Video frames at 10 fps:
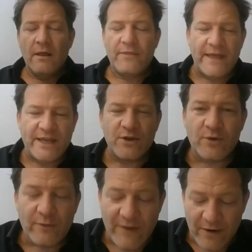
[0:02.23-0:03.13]
Thank
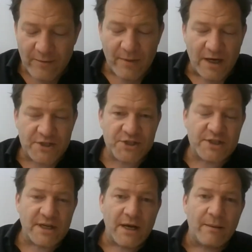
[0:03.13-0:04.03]
you very
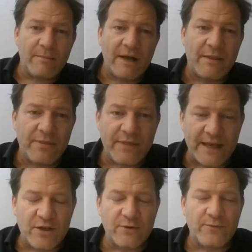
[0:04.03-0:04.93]
much, and
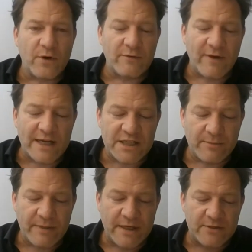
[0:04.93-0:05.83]
thank you for inviting
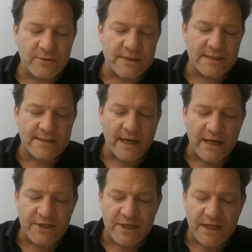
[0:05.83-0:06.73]
me to this
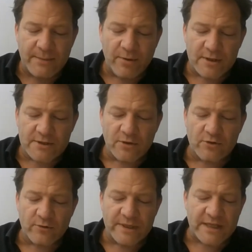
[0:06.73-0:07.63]
IGE POSCO
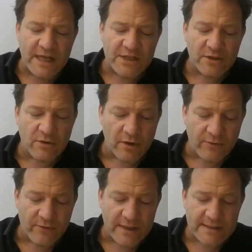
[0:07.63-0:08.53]
Group International
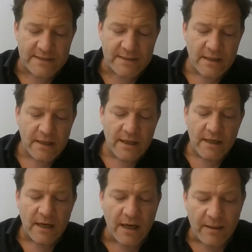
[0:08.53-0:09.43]
Conference
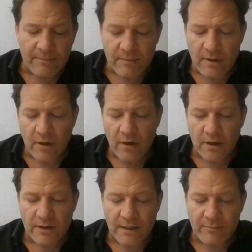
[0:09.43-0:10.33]

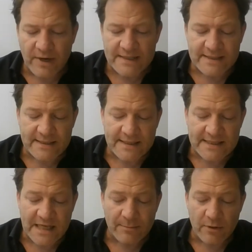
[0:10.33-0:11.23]
on embracing
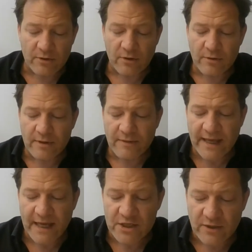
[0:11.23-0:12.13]
sustainable growth in
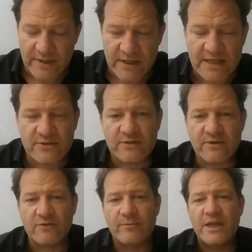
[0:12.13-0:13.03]
the age of industrial
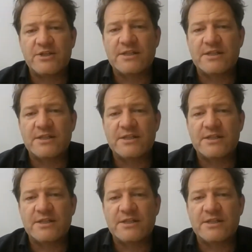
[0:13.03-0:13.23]
transformation.